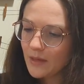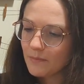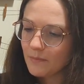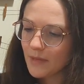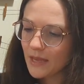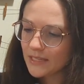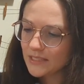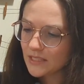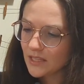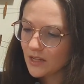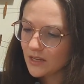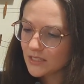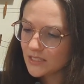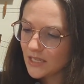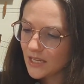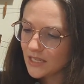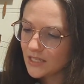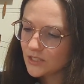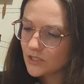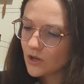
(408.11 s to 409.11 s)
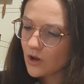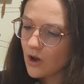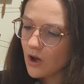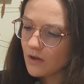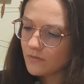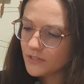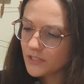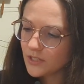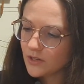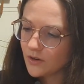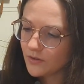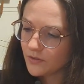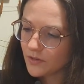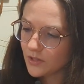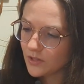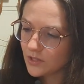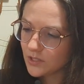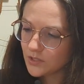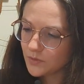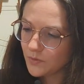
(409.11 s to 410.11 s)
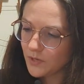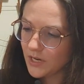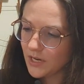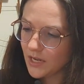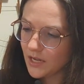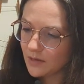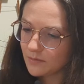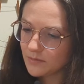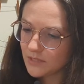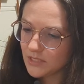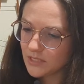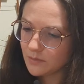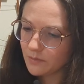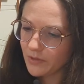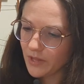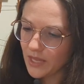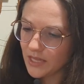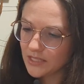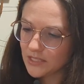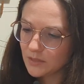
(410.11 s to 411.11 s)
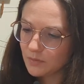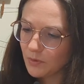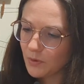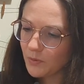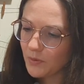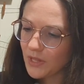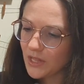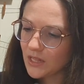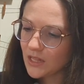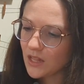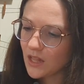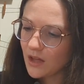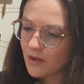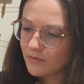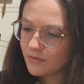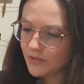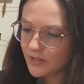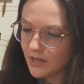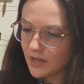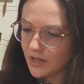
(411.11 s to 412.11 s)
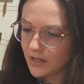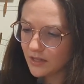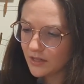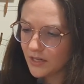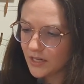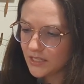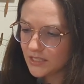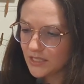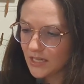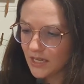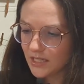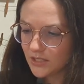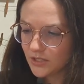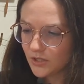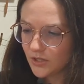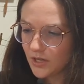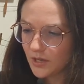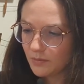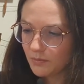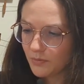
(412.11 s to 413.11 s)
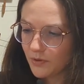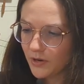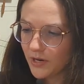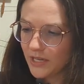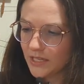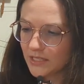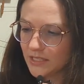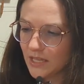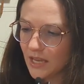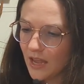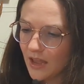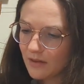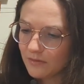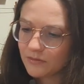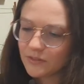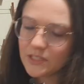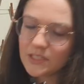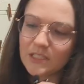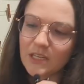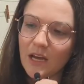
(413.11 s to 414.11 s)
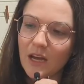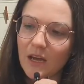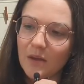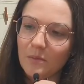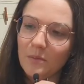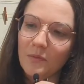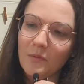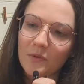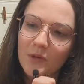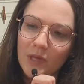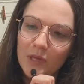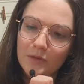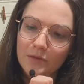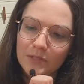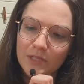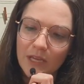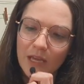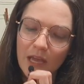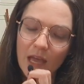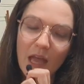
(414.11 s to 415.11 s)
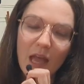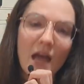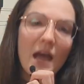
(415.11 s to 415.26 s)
Manx Lochtan is often overlooked when it comes to blends, but we love the color and texture it brings every time we use it.